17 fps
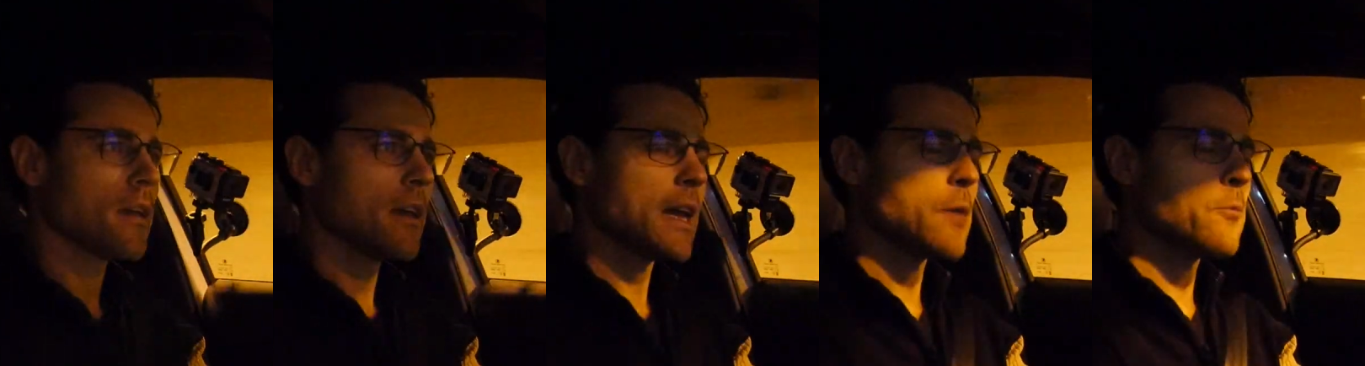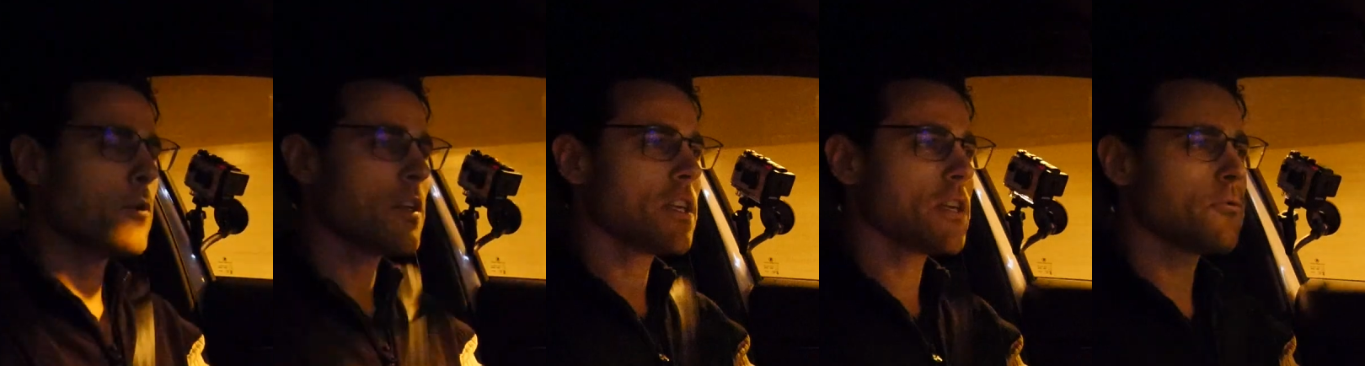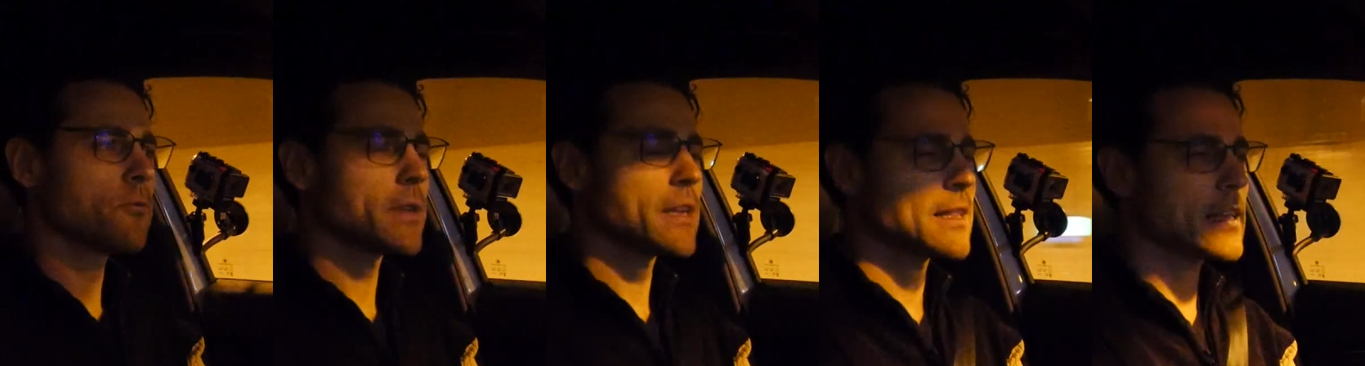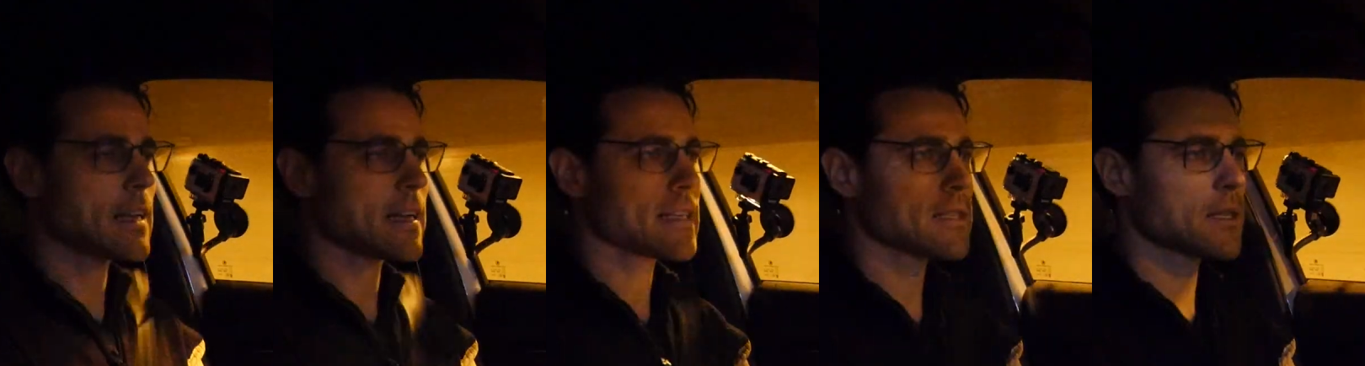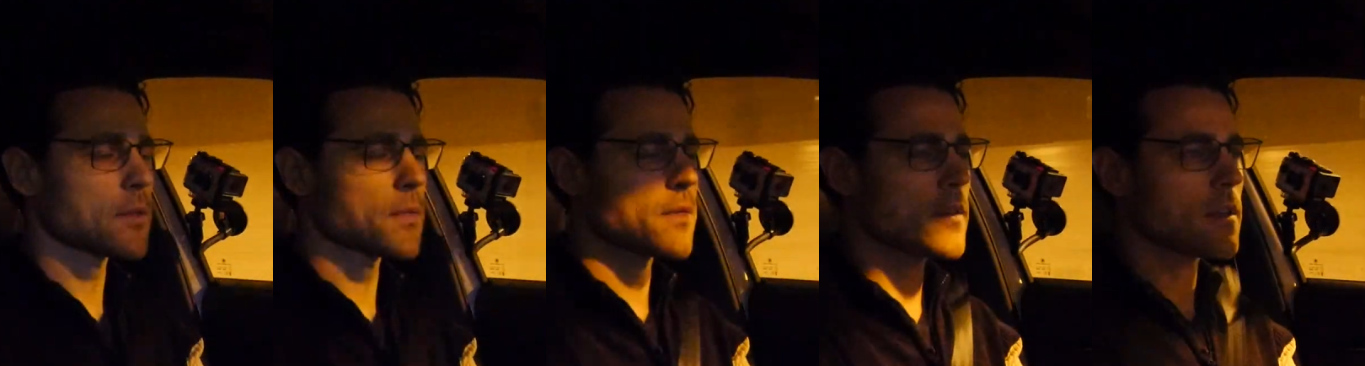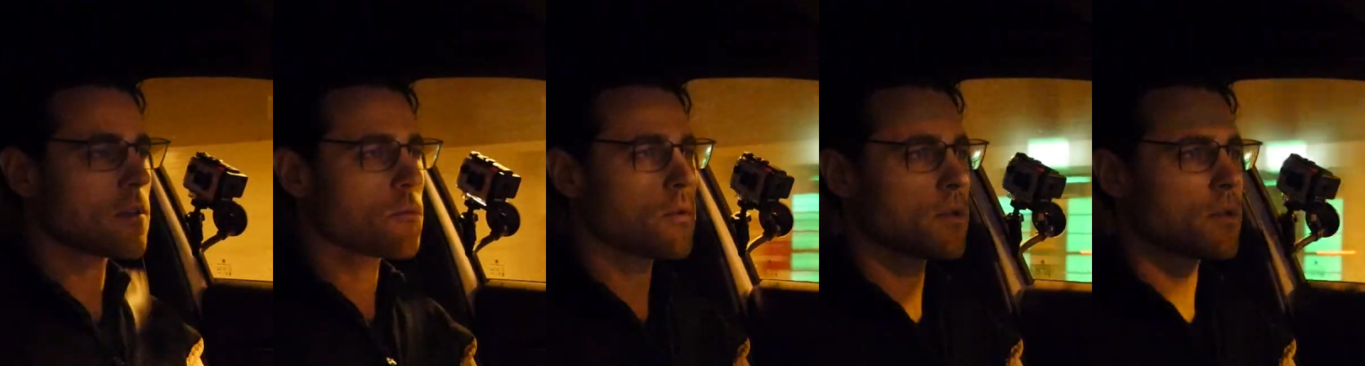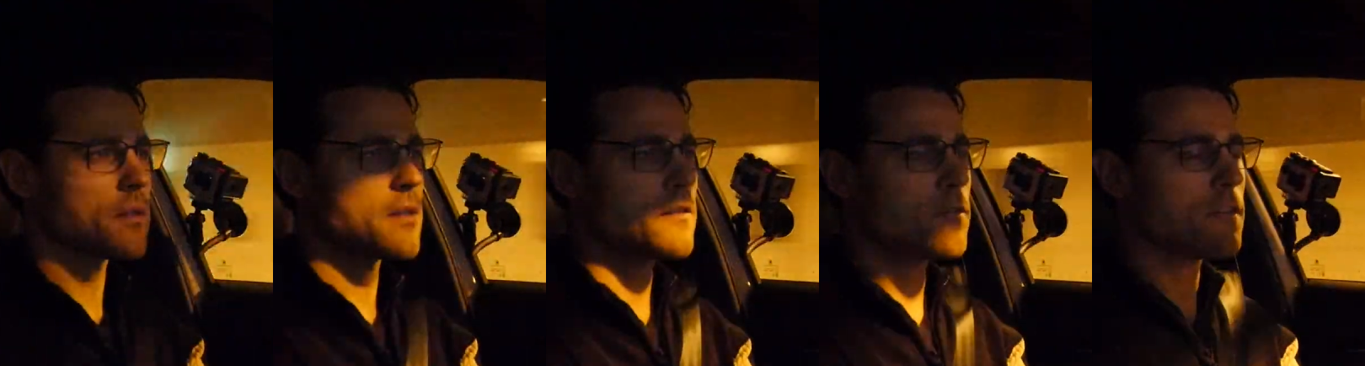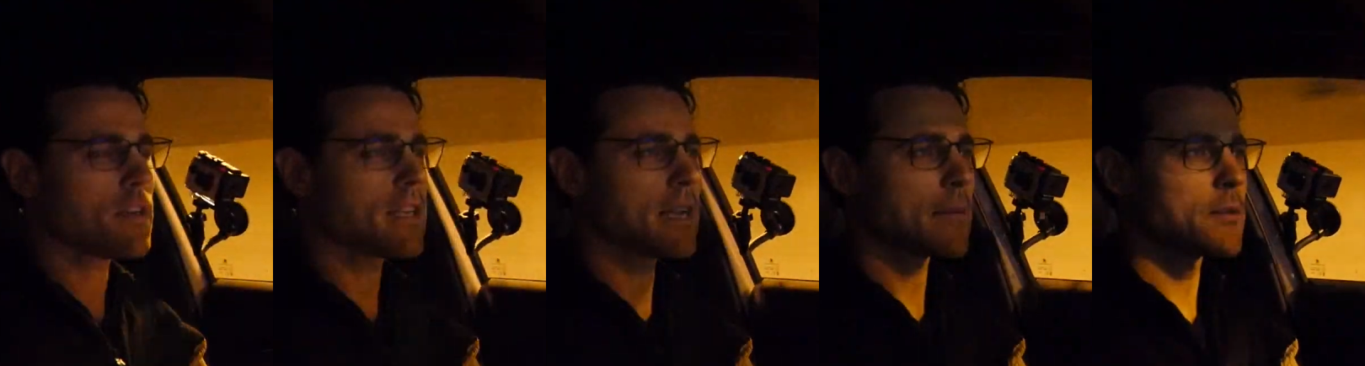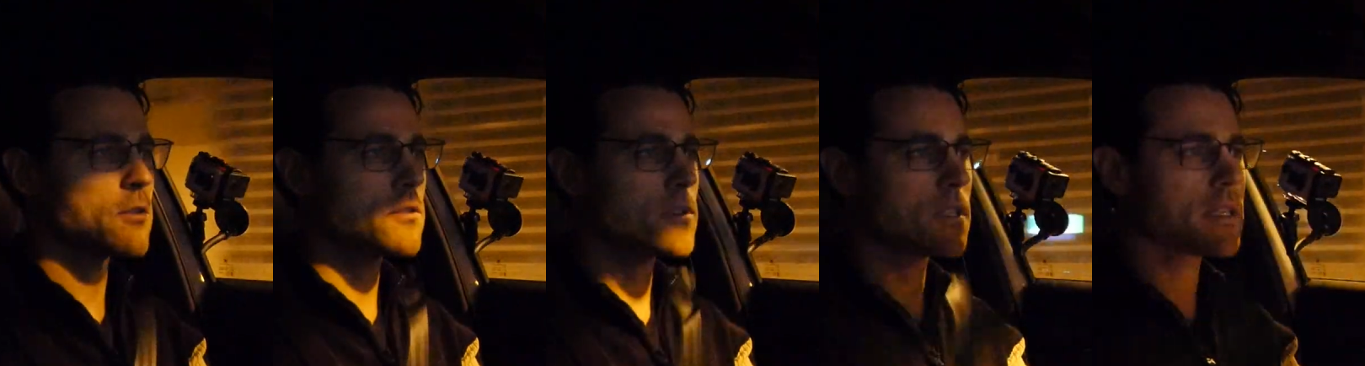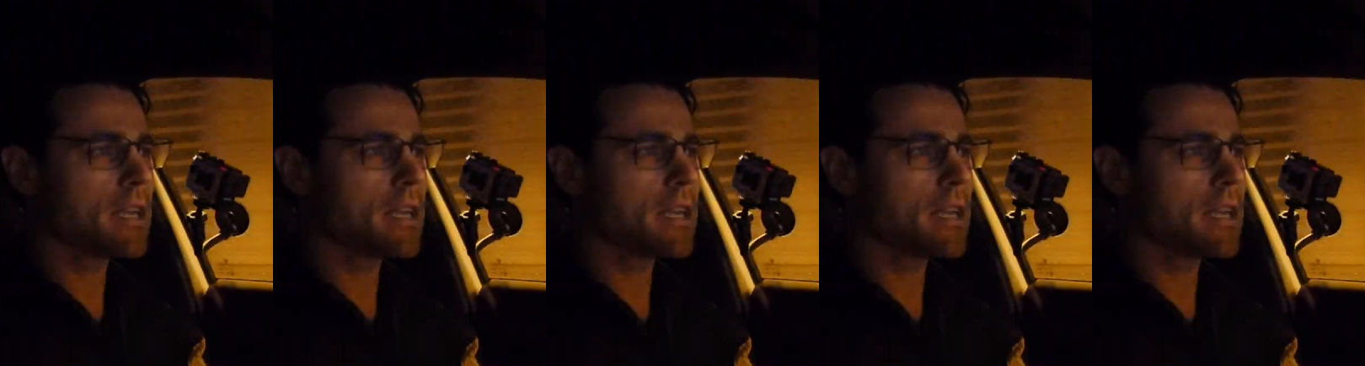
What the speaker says: And we did realize the thing with the VW